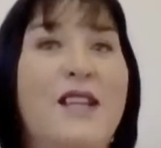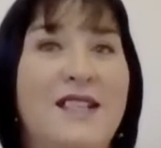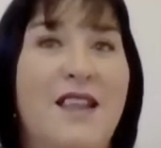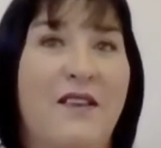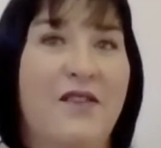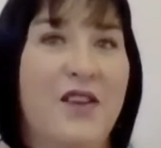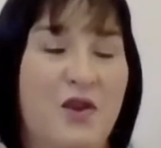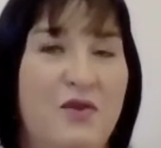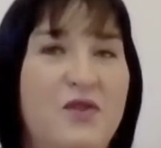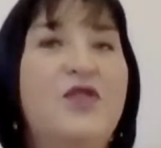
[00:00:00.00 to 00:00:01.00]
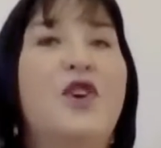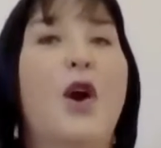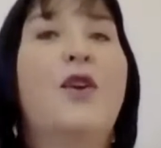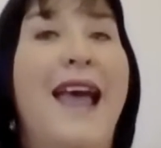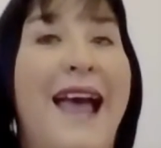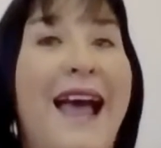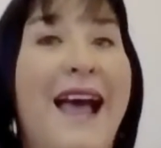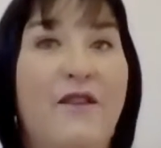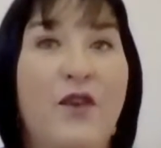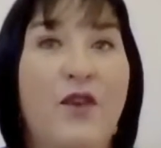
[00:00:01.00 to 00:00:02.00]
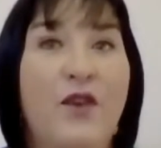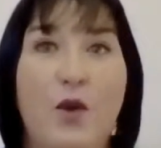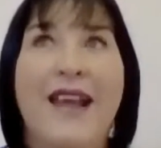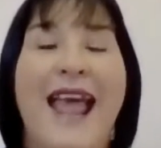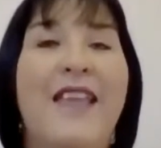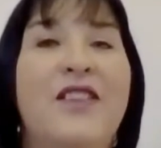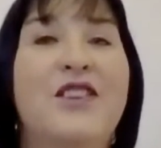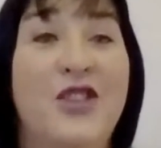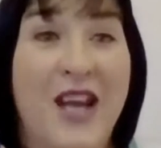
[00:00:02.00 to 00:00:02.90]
all this love and you haven't had the